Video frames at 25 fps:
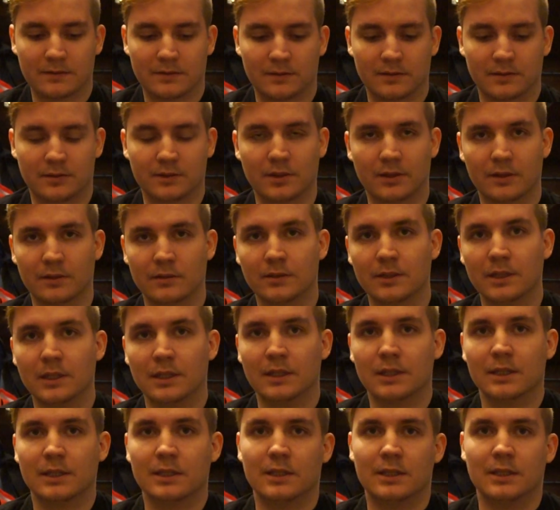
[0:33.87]
So
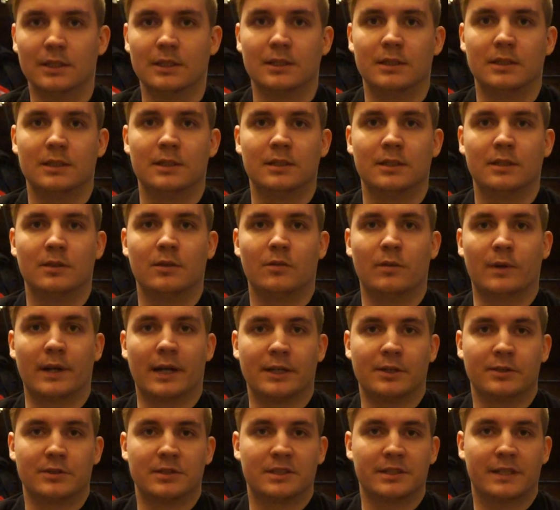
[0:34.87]
what I
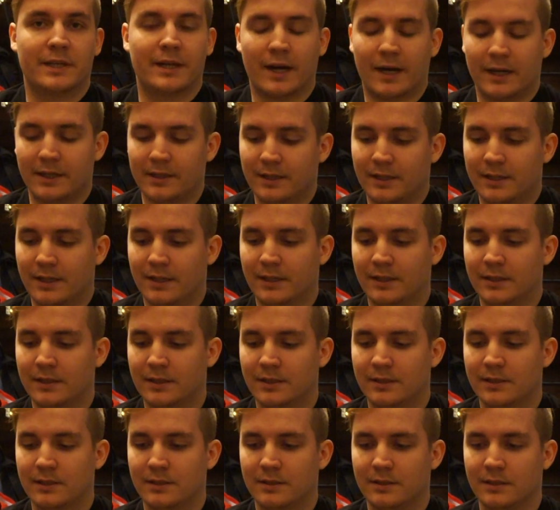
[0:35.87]
use to cut
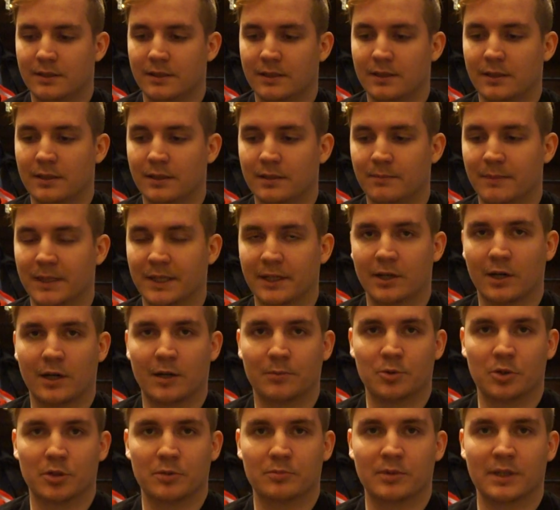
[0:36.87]
my
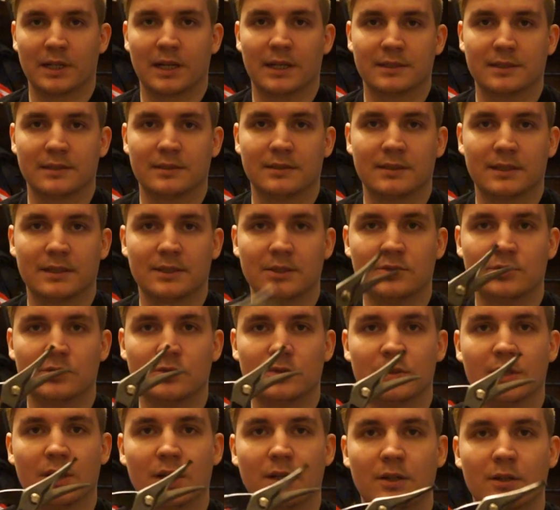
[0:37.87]
copper and brass is I
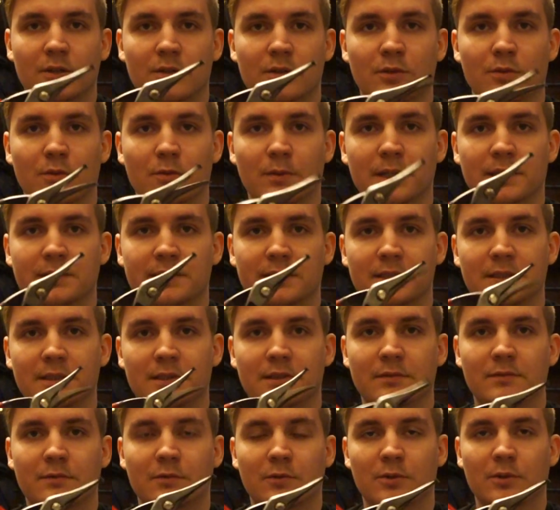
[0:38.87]
use one of these
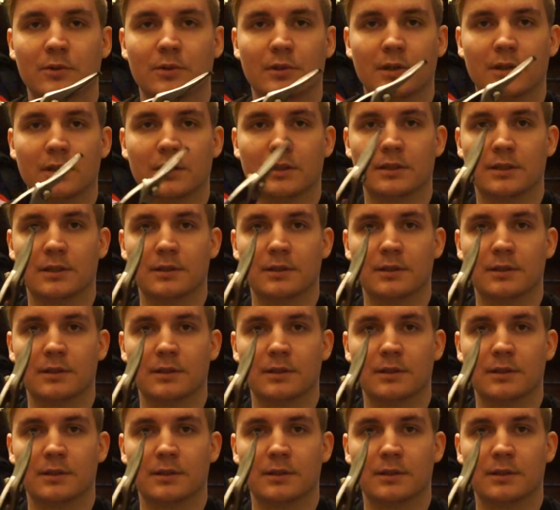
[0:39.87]
for